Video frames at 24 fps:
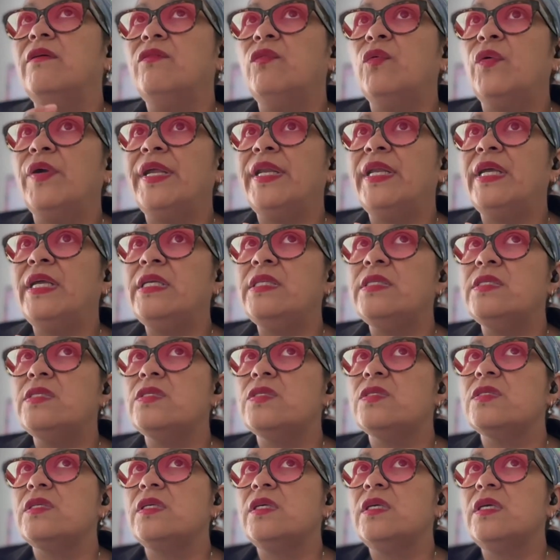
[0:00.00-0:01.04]

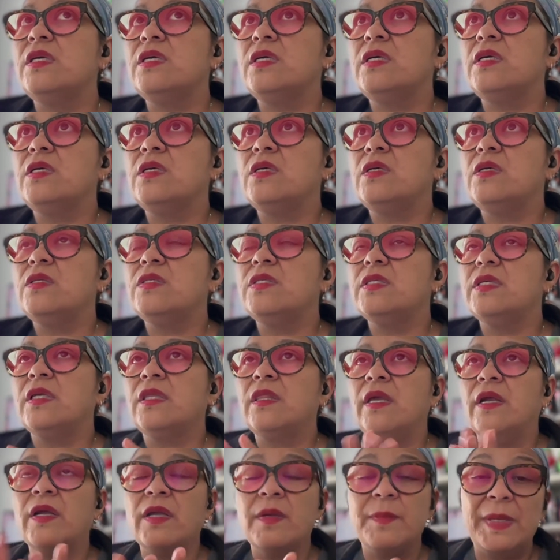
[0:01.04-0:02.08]
Avoidance is,
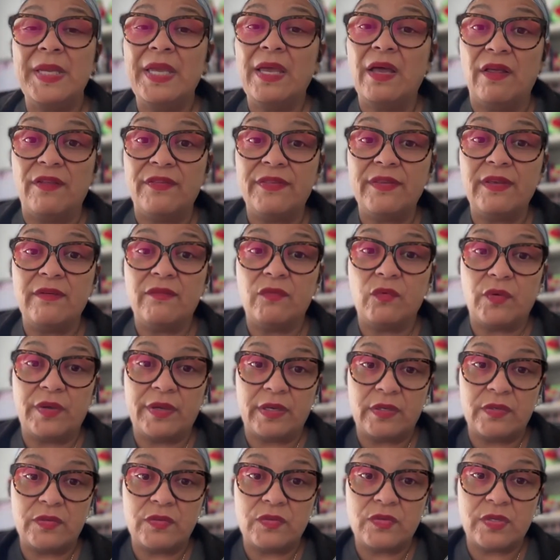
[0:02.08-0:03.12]
there can be healthy
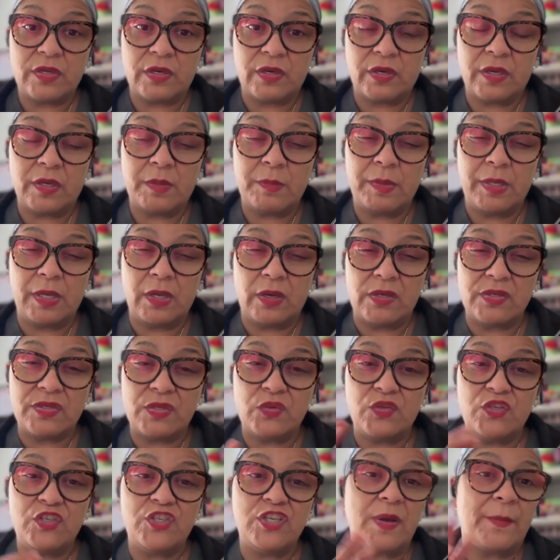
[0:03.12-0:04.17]
avoidance. There can be
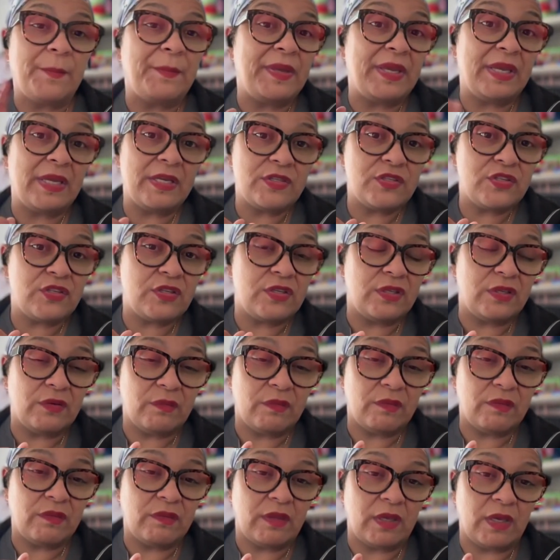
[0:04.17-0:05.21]
also jumping into
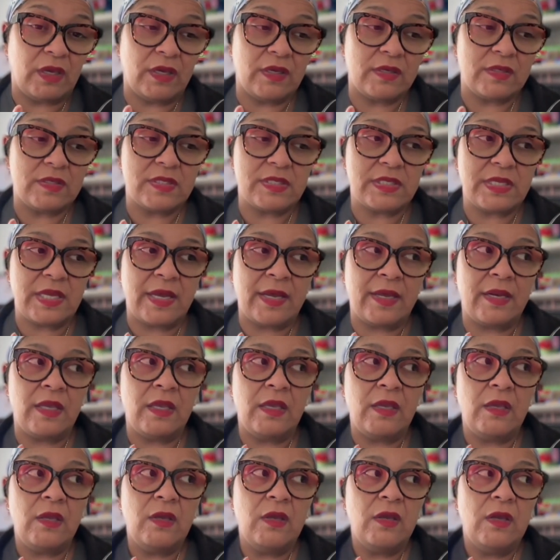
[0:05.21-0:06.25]
new things that
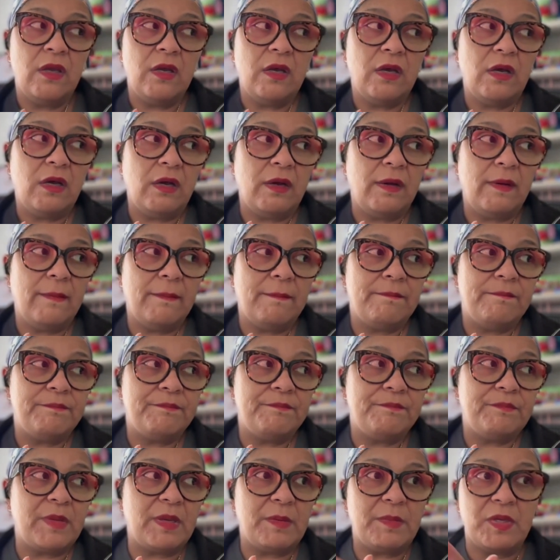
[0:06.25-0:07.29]

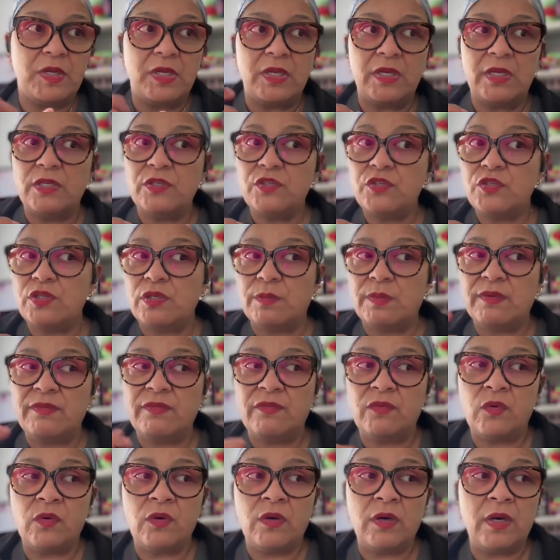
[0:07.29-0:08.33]
maybe you didn't do
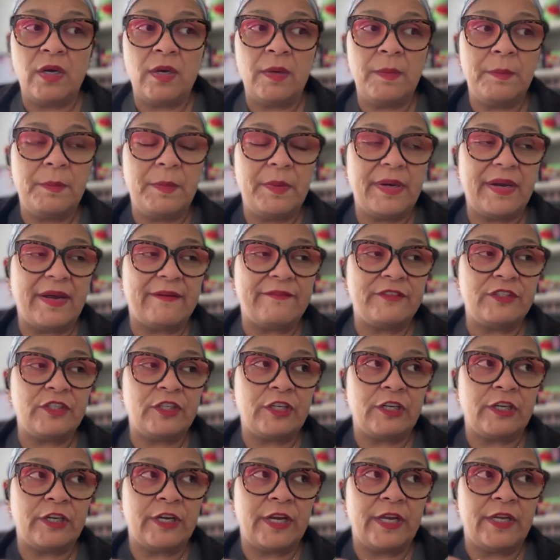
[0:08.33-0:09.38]
before, but
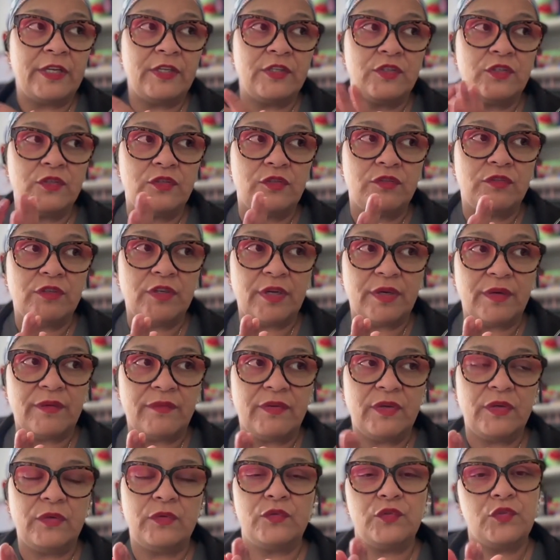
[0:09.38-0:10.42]
after a
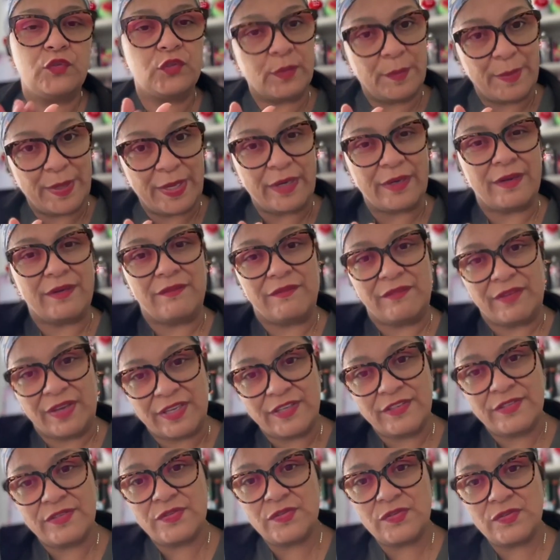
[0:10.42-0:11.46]
kind of a traumatic
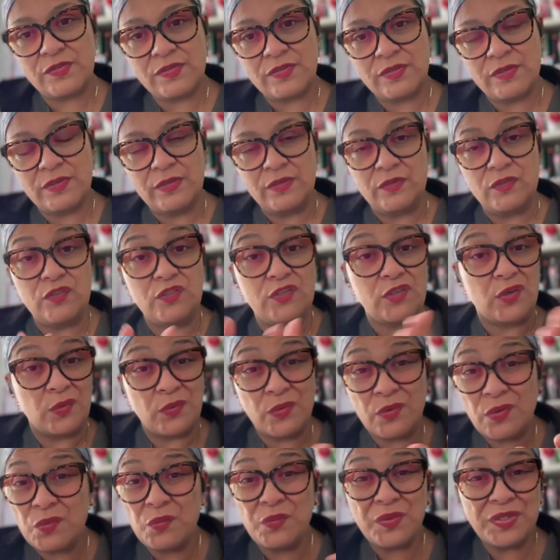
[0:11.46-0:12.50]
event,
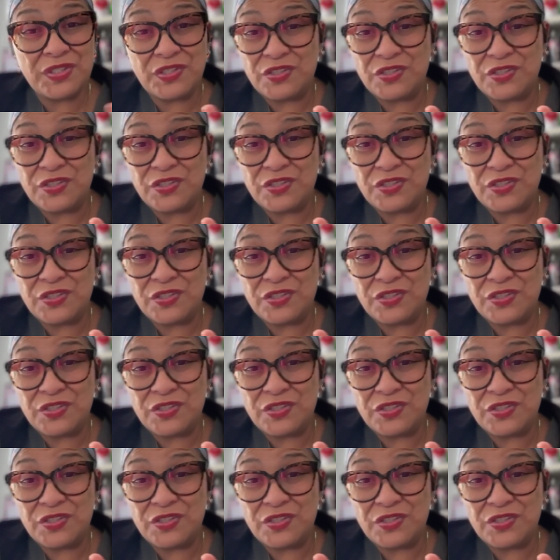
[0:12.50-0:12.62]
don't know